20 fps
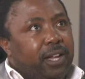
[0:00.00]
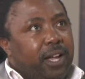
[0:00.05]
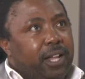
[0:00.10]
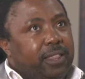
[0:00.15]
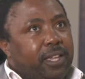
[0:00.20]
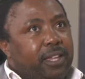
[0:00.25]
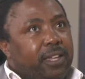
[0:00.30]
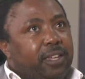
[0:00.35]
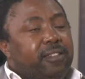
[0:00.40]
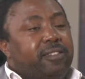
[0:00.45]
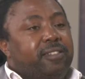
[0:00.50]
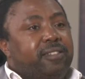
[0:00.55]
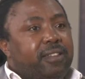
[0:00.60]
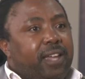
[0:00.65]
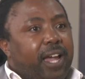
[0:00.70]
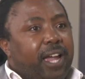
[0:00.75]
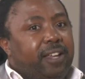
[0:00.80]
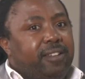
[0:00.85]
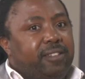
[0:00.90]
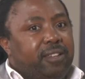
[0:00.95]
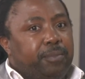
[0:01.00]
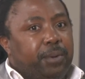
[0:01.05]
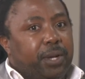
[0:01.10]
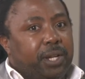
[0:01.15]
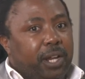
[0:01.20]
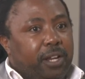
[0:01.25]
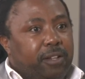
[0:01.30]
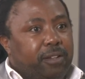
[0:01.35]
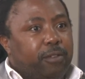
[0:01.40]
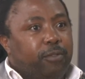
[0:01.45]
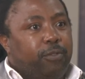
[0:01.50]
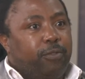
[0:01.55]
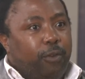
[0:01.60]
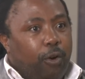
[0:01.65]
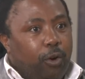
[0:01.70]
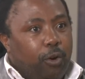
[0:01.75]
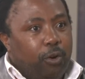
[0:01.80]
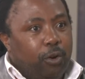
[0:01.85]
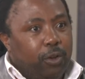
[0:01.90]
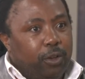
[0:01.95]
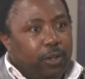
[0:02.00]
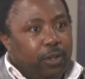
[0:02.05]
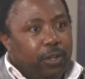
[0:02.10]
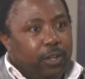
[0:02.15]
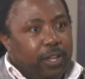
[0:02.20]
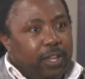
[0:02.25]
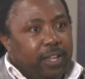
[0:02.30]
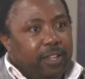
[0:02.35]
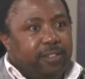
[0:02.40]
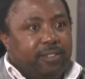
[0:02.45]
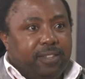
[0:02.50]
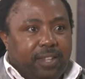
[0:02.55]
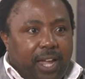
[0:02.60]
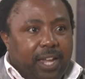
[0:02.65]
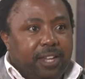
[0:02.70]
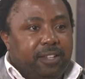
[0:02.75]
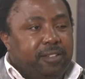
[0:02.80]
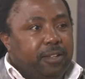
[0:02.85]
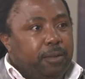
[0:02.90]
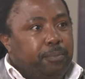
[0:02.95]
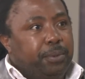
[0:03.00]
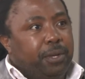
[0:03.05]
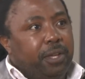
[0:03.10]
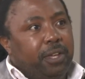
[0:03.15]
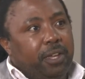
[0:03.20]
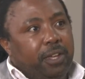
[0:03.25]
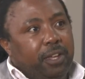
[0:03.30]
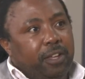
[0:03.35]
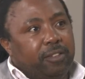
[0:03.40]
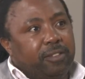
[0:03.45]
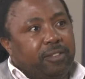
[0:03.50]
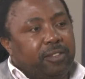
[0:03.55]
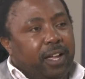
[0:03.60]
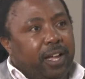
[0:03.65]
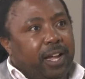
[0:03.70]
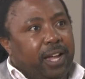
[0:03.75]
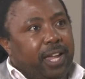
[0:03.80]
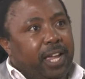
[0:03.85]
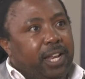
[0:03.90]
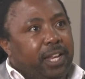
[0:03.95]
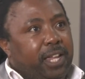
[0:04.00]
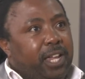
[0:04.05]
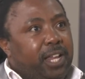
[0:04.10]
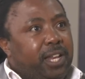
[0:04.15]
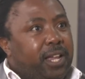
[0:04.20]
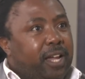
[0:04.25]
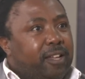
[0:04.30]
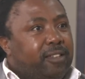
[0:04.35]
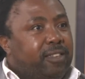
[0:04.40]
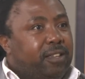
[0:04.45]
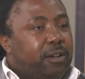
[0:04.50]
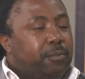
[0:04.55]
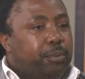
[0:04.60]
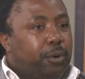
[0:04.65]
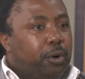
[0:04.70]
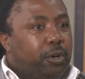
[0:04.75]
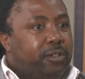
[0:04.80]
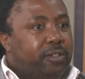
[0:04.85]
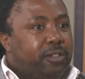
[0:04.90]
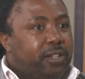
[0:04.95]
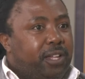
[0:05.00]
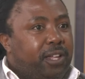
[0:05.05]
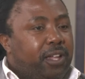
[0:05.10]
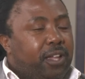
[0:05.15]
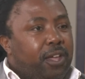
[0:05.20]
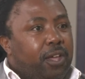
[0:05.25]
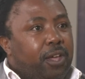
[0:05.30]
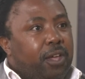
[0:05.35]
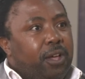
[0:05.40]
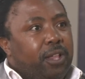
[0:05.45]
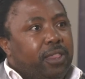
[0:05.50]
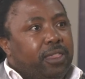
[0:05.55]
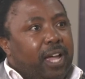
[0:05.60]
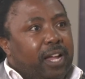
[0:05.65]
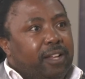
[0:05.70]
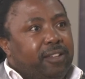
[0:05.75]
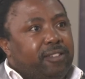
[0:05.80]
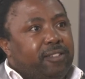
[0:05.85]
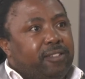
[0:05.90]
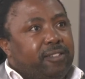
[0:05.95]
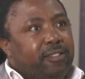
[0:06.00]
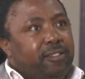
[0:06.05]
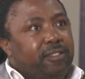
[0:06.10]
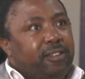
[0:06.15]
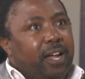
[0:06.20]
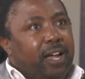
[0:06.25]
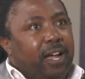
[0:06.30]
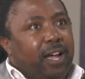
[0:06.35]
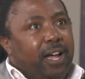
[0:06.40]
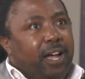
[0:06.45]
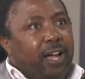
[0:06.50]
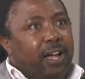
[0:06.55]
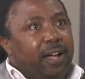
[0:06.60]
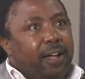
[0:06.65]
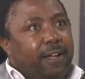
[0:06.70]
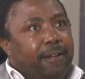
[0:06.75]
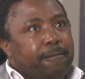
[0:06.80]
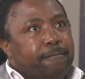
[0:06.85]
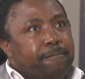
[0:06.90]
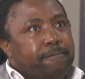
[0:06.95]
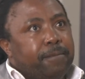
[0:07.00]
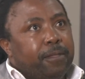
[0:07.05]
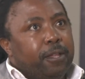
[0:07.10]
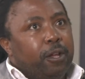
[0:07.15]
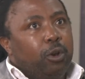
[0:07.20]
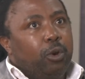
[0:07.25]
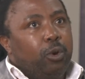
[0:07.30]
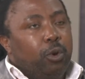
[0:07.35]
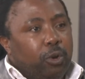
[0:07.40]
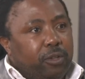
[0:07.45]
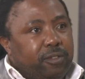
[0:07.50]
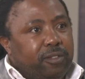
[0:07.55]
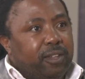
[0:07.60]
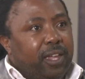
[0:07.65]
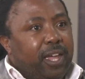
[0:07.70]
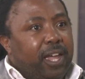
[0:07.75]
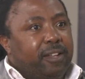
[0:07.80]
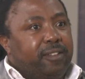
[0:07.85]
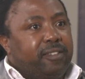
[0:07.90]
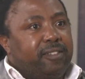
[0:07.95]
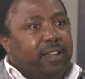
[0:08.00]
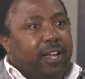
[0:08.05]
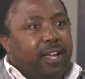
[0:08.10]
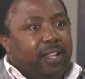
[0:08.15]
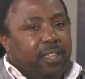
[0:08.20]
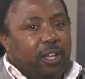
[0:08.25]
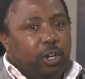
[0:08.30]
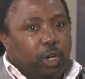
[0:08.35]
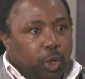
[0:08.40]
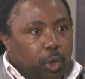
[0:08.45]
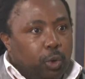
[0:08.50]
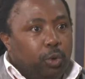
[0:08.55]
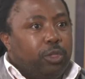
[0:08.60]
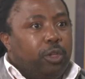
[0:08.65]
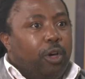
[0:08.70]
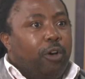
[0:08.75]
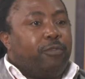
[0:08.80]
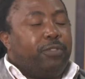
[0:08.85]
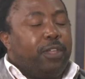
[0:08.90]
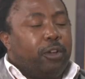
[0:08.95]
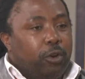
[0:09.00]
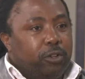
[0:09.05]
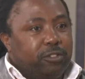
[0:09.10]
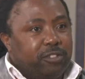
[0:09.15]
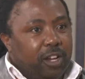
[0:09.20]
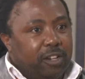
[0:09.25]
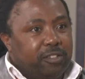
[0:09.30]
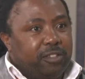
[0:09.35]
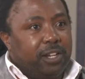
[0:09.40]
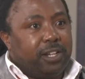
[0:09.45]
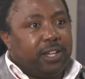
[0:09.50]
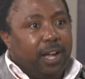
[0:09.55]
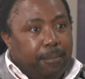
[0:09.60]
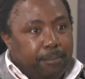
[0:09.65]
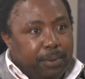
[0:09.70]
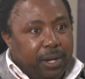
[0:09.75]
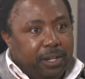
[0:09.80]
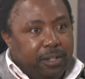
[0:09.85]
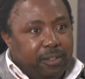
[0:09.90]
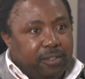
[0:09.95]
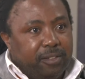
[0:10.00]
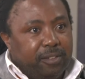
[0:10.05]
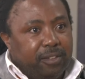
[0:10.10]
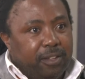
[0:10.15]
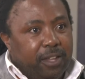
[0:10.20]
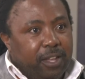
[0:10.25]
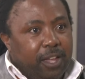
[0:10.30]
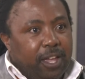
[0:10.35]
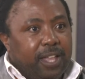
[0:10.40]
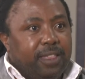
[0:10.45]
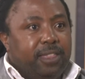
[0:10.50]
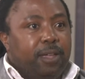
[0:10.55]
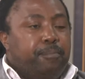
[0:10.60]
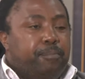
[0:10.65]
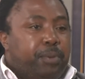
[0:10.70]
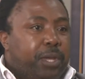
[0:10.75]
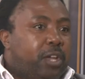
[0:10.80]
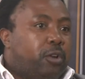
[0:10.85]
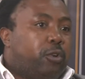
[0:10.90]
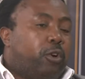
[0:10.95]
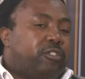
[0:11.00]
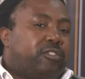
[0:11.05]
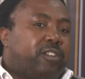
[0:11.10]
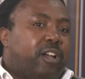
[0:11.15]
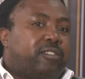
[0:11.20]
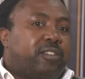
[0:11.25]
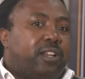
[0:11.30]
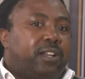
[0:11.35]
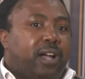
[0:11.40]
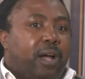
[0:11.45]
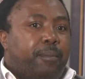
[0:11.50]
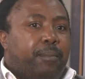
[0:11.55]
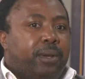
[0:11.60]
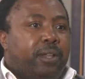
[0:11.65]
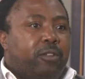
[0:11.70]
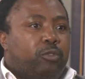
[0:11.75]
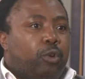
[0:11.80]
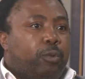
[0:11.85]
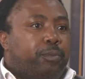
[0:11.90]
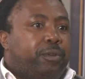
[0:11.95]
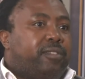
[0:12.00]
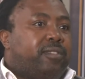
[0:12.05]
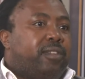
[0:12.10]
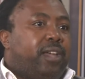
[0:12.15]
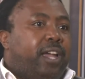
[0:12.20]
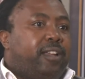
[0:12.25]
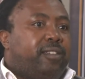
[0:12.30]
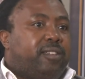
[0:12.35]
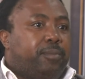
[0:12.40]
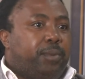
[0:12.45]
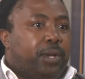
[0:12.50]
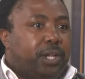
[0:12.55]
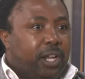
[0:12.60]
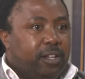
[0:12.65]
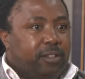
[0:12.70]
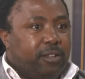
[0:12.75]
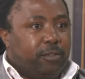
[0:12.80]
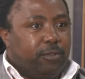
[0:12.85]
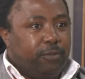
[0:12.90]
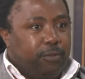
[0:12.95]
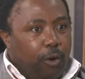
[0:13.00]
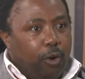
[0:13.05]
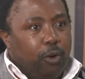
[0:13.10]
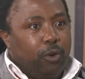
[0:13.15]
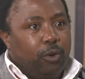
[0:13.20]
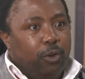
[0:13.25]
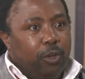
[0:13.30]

I think, is CIDB Grading 4. CIDB is an industry body that looks at the growth of the construction companies. The big construction companies will be CIDB Grading 4.